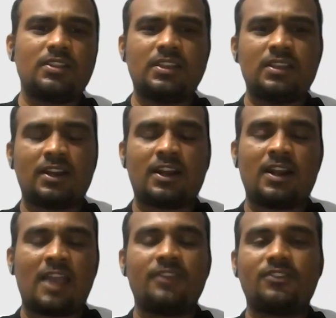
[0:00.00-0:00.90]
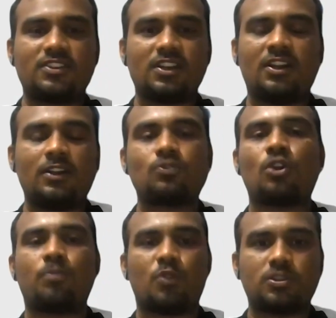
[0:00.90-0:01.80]
the live session it is
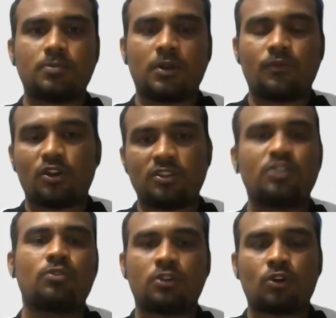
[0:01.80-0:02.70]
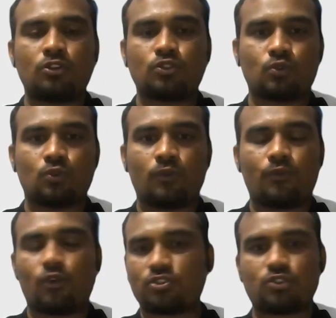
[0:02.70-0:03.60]
not possible for the tutor also to
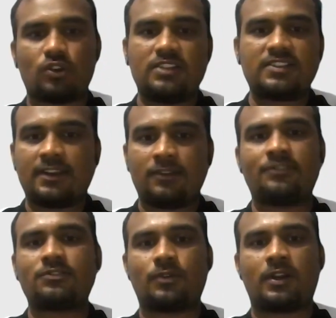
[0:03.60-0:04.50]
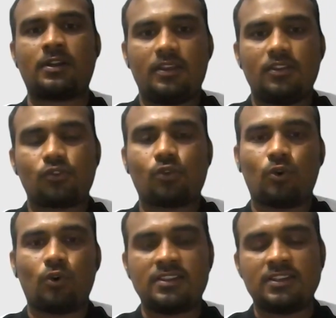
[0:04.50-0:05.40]
focus on each and every student.
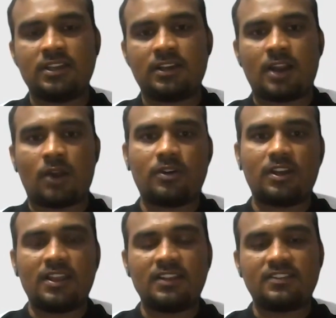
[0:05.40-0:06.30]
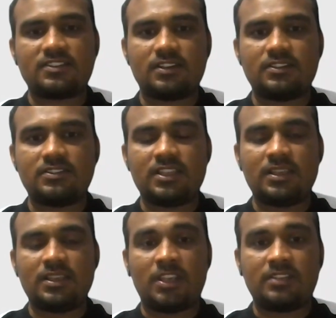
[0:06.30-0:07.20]
So the doubt clearing session is
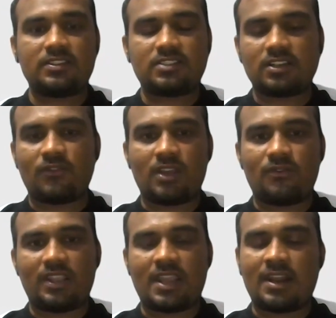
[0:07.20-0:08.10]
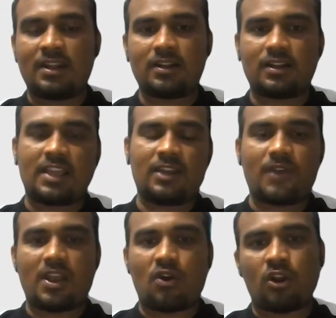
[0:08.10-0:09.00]
the main session where we can
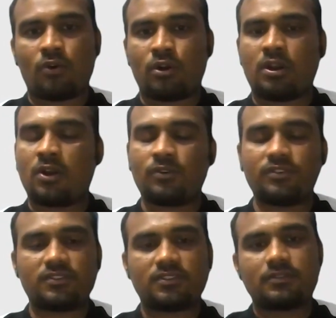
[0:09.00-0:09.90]
clarify all our doubts.